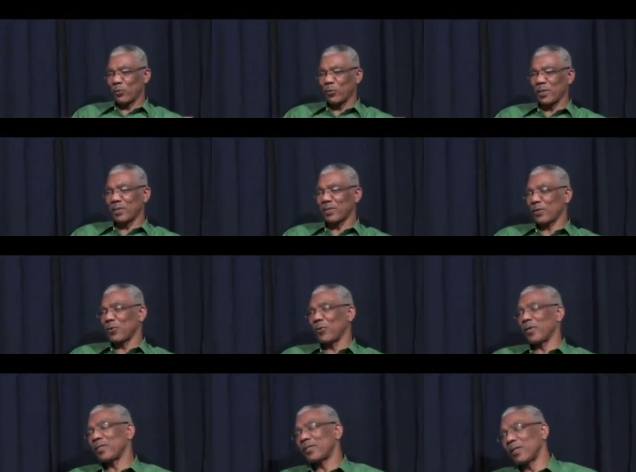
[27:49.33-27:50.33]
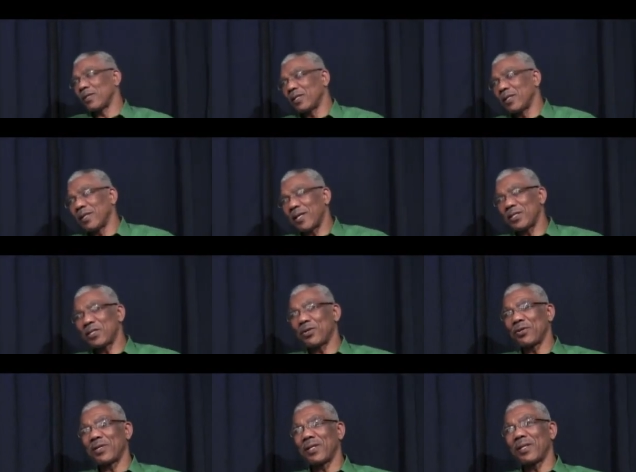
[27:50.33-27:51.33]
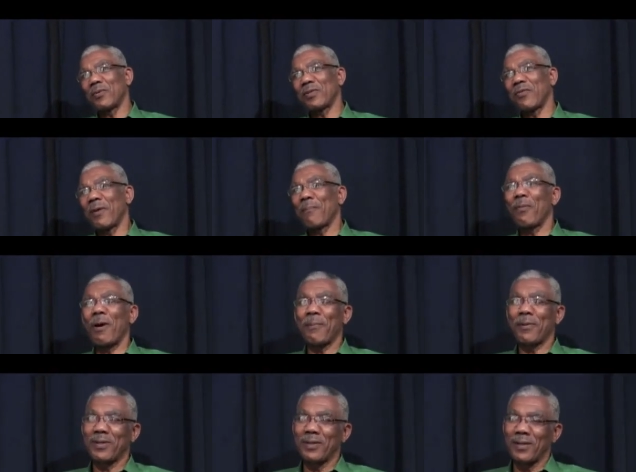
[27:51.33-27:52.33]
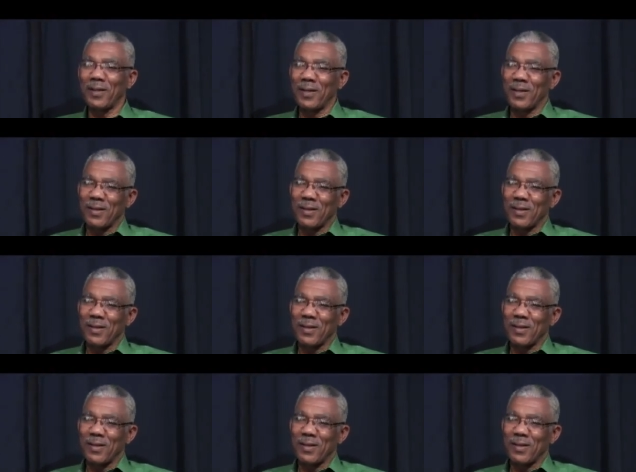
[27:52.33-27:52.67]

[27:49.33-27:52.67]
a few years ago, I studied in Nigeria, and it was a very popular